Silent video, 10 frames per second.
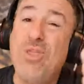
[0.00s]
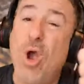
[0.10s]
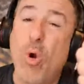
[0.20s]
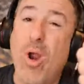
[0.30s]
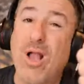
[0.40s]

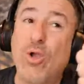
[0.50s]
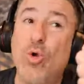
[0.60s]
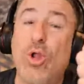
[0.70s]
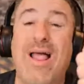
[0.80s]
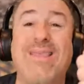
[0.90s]
No more
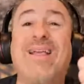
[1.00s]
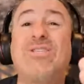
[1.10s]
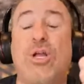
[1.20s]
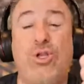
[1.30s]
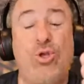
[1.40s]
on Google. I
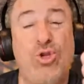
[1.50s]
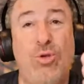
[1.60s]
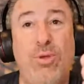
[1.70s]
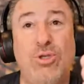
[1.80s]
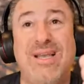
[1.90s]
think it's on
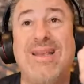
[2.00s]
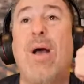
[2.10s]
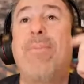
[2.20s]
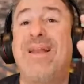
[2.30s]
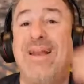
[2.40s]
YouTube Music
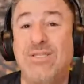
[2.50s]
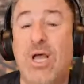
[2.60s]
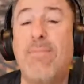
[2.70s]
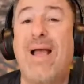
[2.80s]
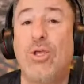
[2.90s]
now, but it is
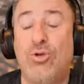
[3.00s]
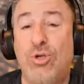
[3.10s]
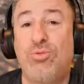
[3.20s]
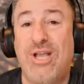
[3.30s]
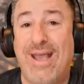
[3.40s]
on my
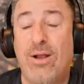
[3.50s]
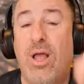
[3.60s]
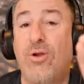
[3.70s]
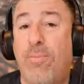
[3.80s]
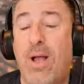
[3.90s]
YouTube channel
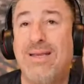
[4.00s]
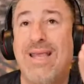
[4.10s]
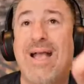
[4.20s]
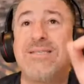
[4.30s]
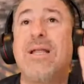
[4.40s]
under
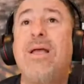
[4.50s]
podcast,